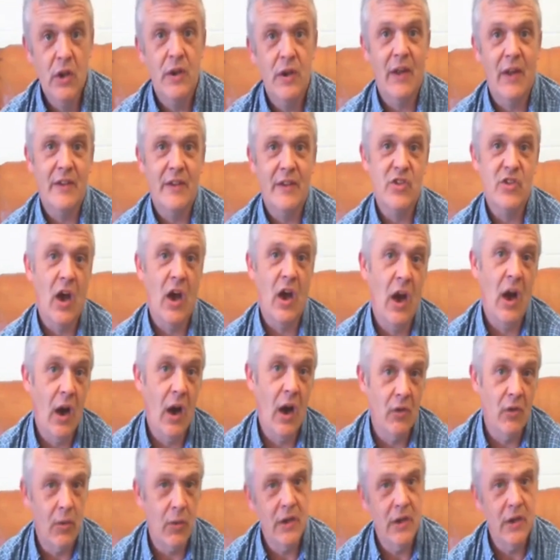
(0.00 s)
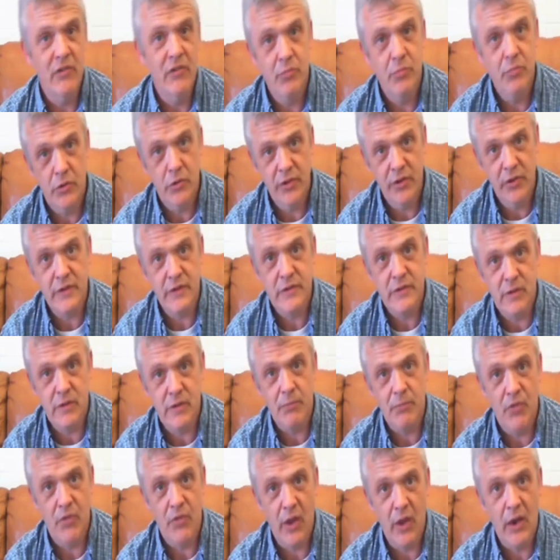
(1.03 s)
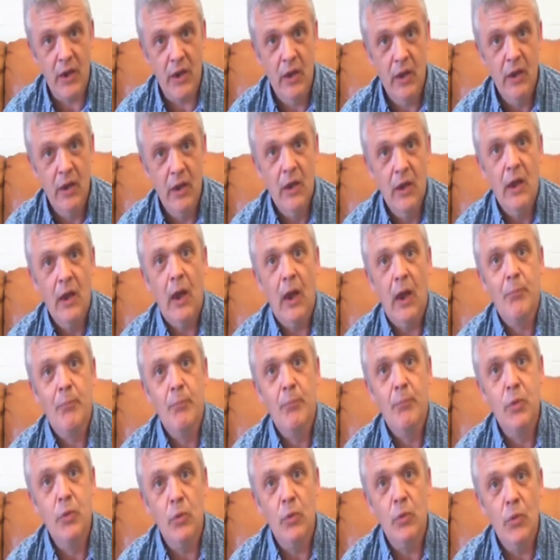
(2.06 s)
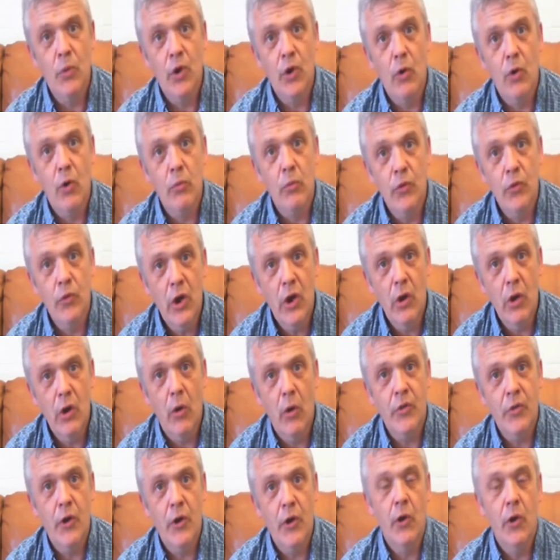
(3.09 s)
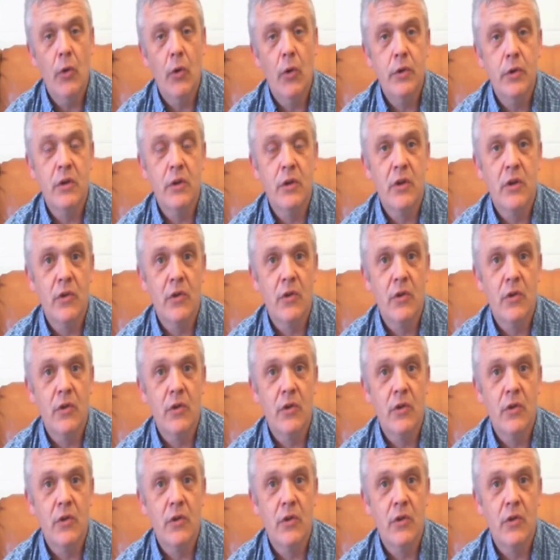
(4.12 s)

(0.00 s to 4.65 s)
Now, that's a hard way of putting something, but we all know that in order to